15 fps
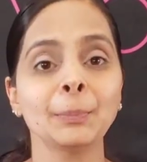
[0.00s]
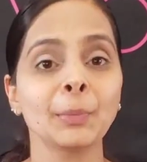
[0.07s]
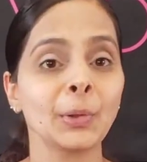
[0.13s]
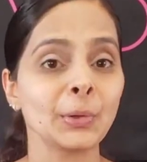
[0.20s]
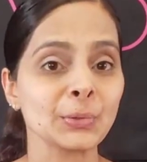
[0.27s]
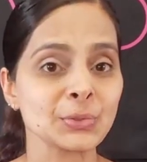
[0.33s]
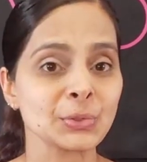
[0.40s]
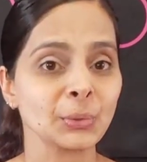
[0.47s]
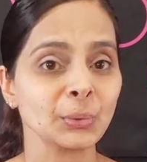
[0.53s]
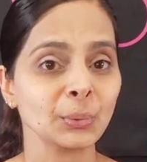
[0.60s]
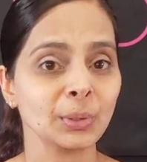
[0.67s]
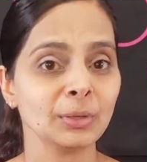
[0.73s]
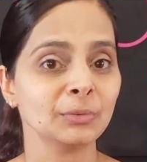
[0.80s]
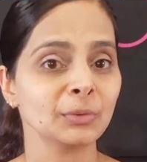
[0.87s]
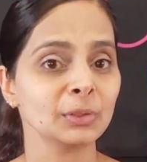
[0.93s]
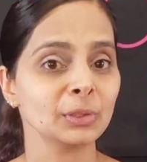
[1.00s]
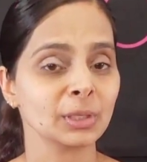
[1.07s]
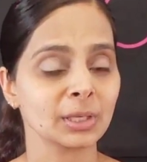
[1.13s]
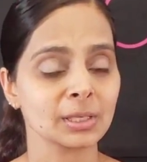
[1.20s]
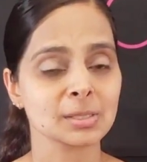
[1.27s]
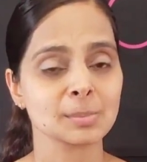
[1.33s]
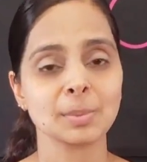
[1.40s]
Also, if you're
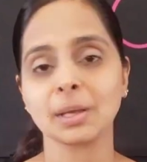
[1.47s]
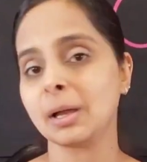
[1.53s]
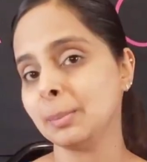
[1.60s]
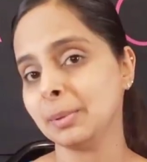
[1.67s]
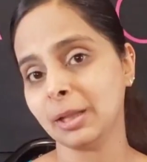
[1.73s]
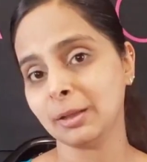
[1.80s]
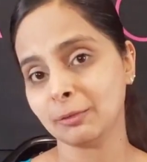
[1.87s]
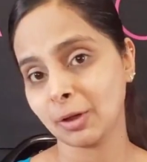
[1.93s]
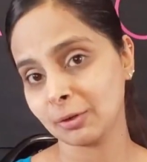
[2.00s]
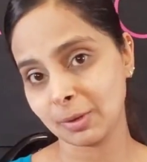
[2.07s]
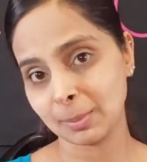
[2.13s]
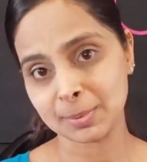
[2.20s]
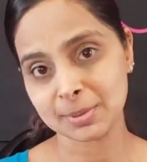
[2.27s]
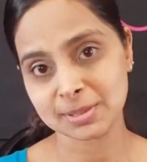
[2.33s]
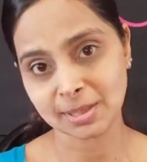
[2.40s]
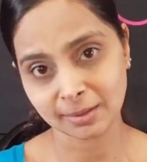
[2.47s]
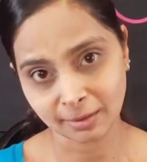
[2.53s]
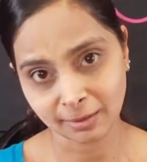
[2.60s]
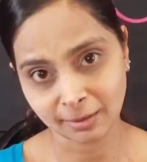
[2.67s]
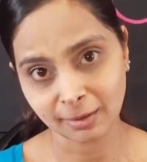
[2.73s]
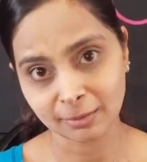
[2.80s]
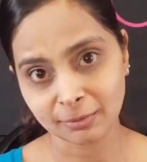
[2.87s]
looking to become an Avon
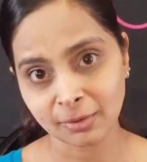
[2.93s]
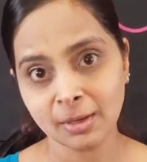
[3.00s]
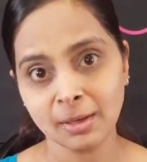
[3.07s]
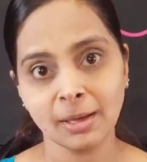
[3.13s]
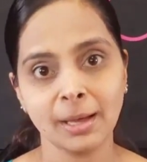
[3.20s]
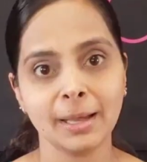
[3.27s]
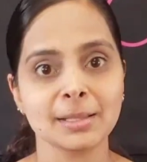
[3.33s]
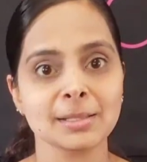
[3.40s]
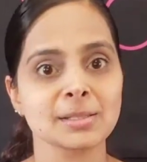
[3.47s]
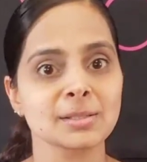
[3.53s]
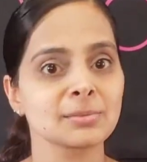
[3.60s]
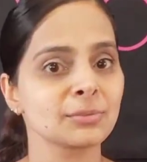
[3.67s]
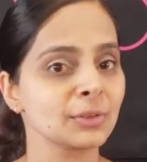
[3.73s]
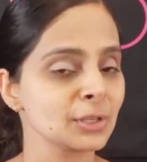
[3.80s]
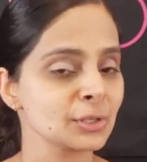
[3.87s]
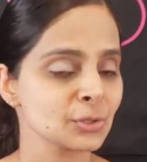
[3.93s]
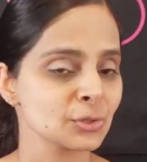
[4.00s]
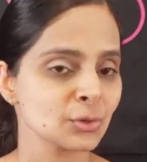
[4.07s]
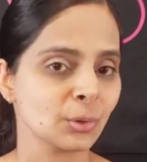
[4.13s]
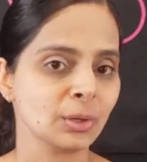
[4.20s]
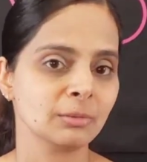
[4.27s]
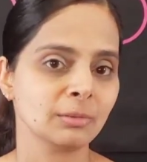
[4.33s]
representative, it's free to
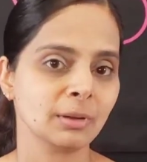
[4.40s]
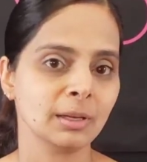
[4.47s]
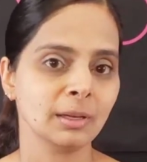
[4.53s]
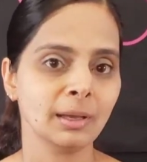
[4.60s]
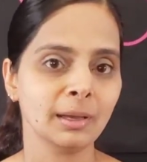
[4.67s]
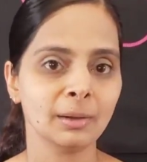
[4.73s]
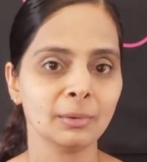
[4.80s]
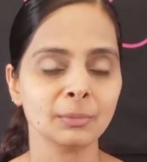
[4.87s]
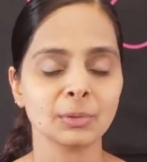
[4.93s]
join right now.